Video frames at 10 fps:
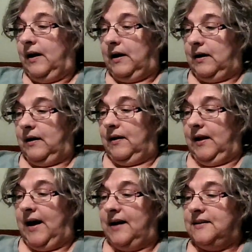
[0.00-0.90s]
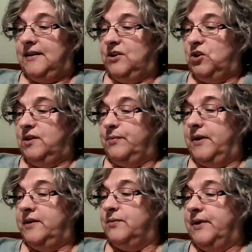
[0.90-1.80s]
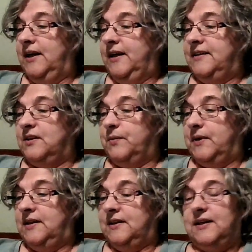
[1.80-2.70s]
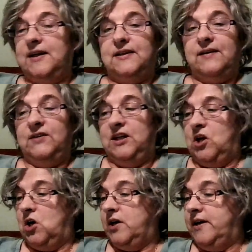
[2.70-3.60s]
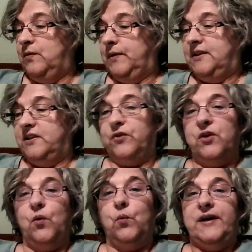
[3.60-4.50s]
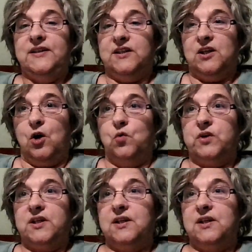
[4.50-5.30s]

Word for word: the last stitches was released was day 79, was for the waistcoat,